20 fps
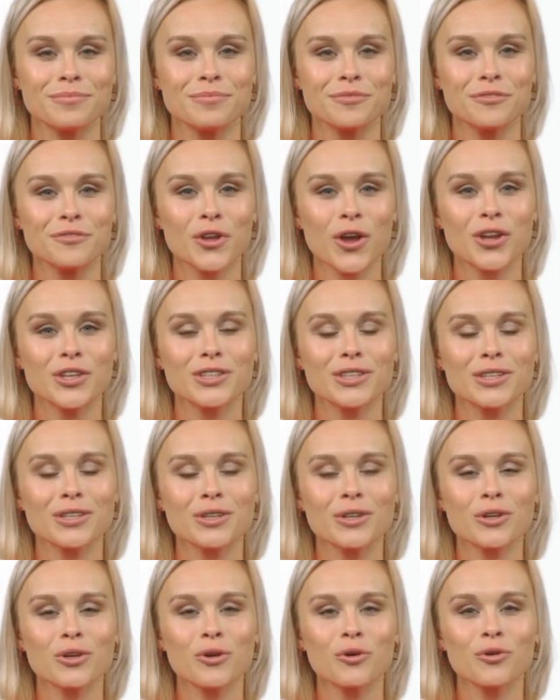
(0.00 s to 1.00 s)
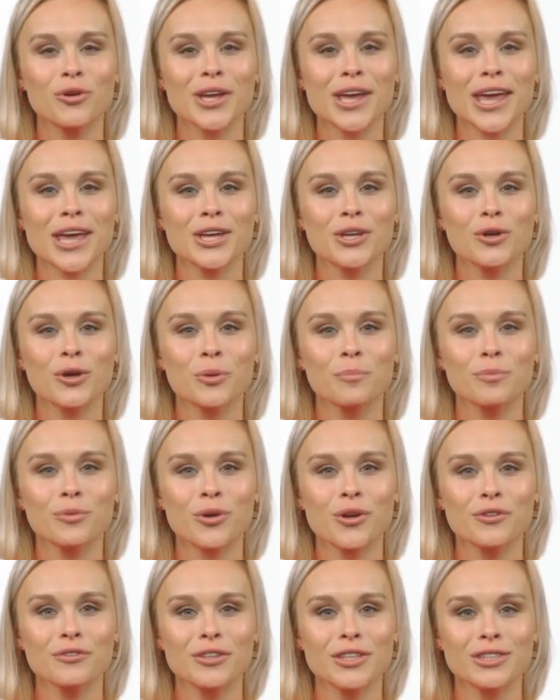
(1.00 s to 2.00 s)
First, create your
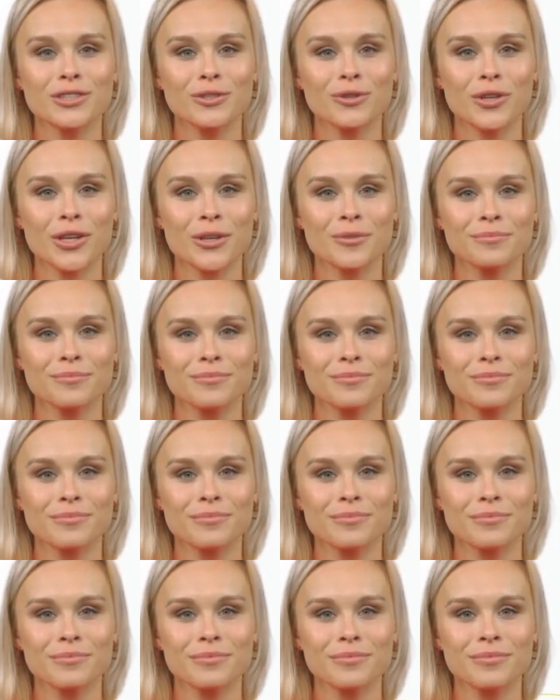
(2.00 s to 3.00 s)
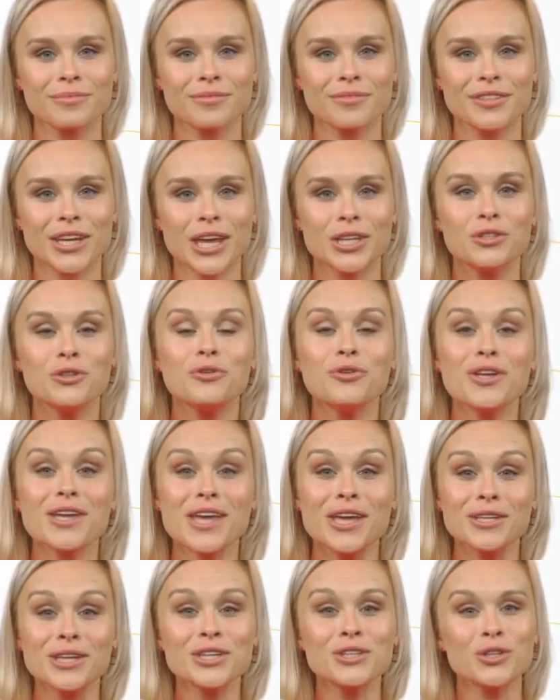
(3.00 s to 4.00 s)
approvers group. Then
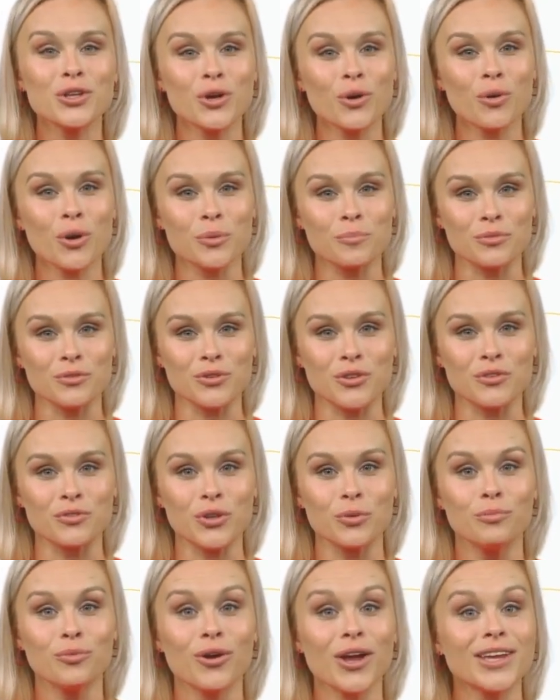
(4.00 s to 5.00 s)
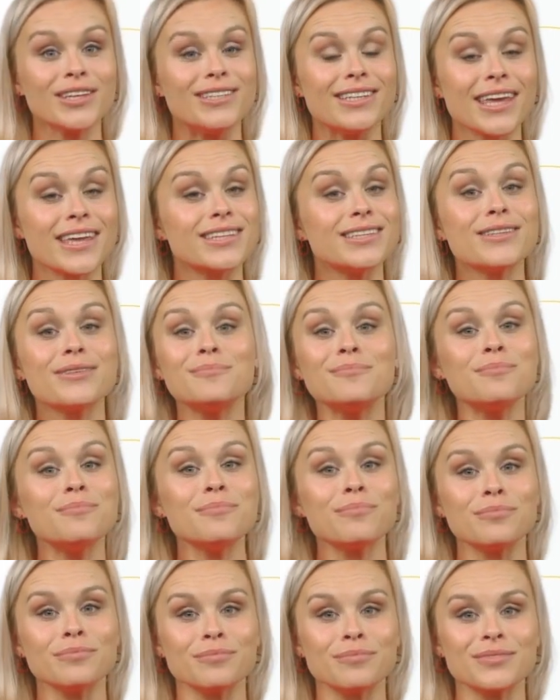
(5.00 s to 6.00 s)
create a new approval process.
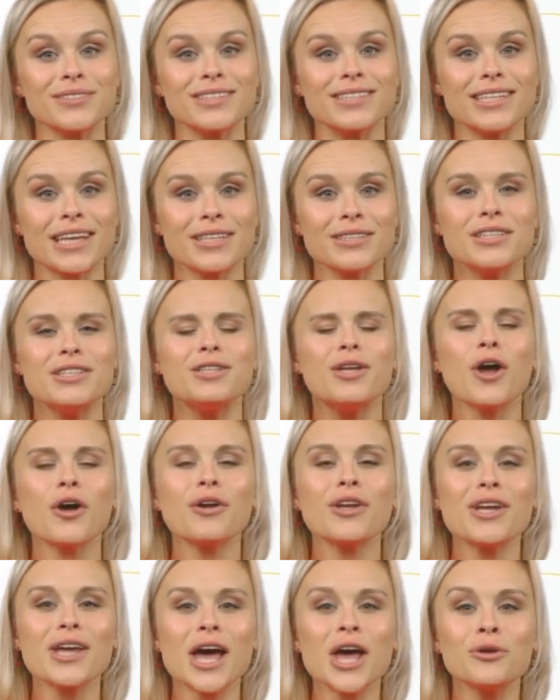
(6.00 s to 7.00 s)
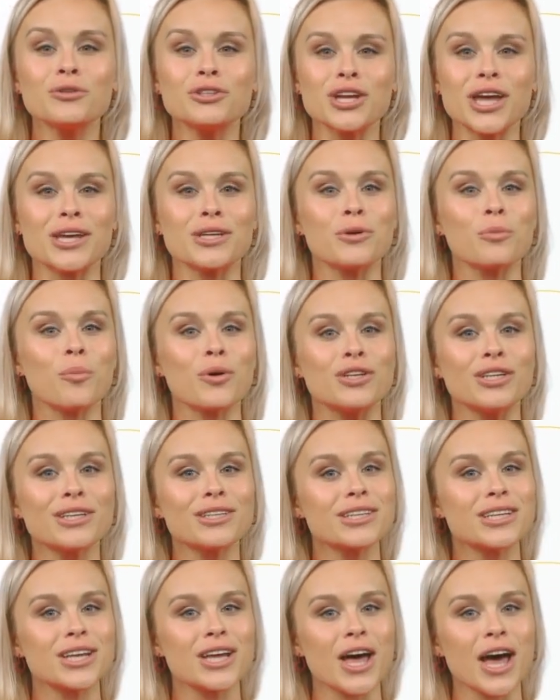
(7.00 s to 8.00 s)
Set the target object, which is
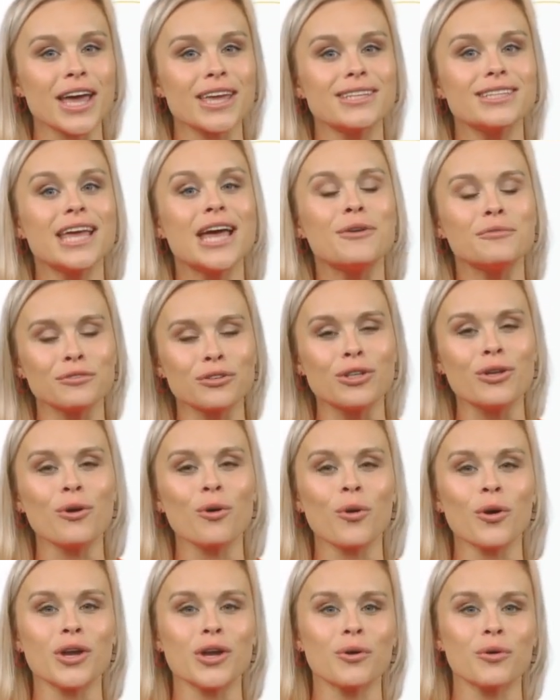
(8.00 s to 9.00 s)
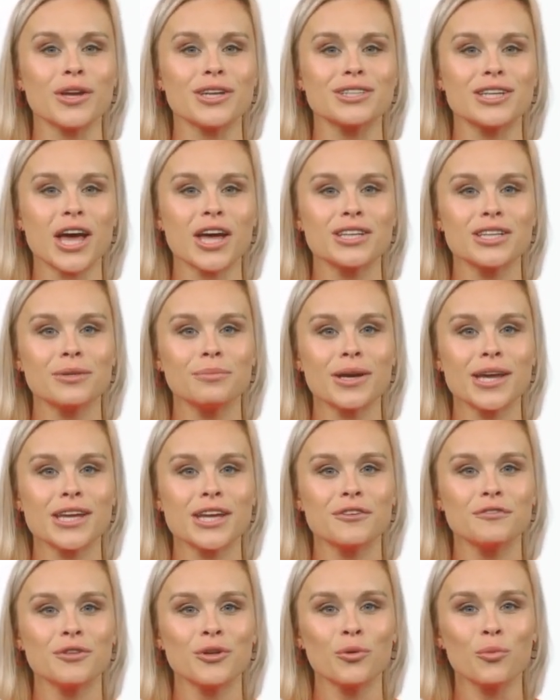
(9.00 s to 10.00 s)
the contact record or a document
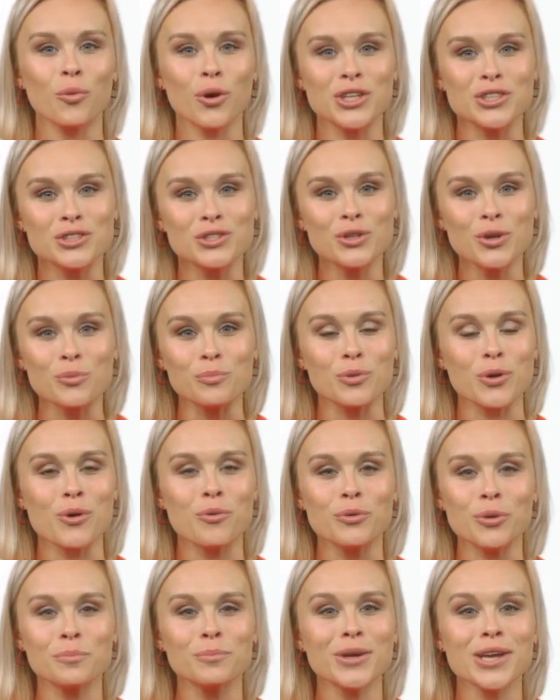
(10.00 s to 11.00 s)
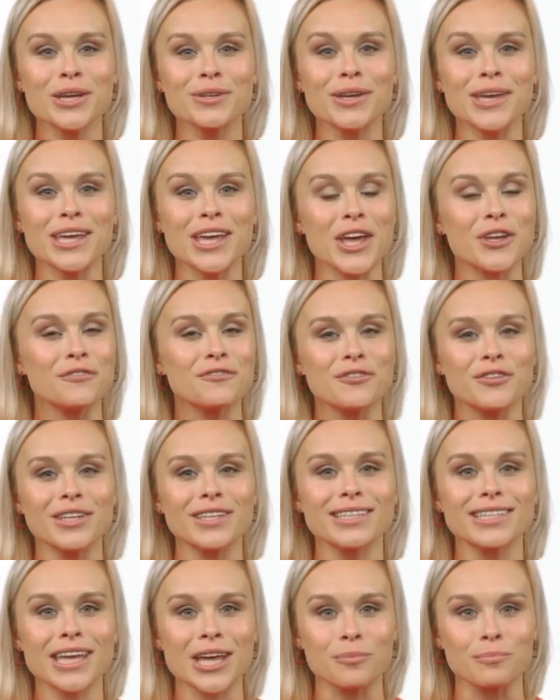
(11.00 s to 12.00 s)
if you wish to approve a PDF, for
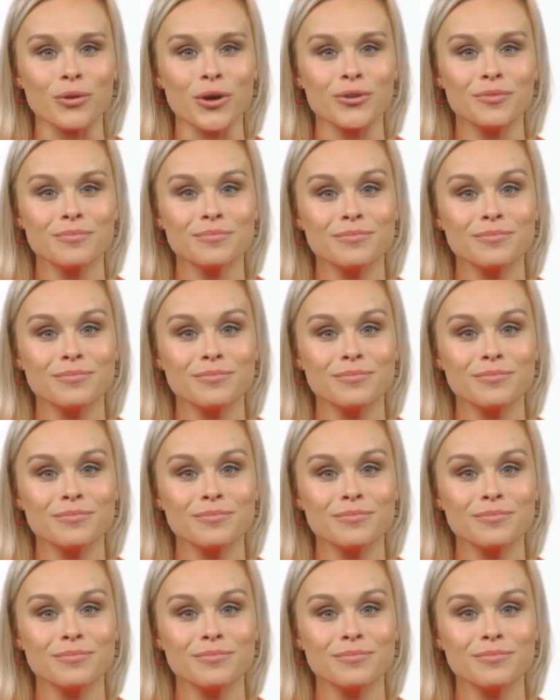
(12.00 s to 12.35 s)
example.